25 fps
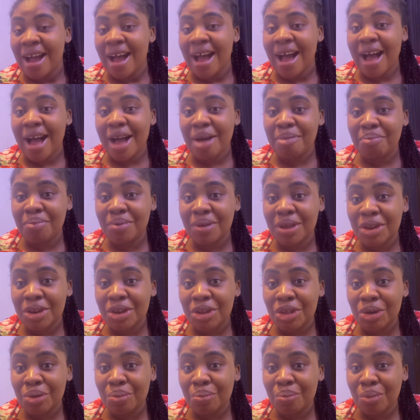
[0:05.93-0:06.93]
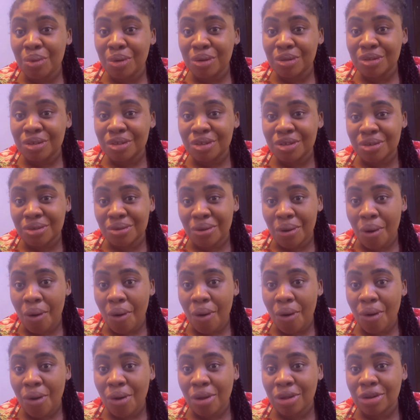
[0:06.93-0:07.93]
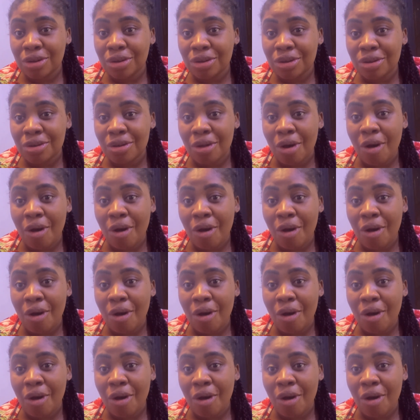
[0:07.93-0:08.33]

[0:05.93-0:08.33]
Happy new month to all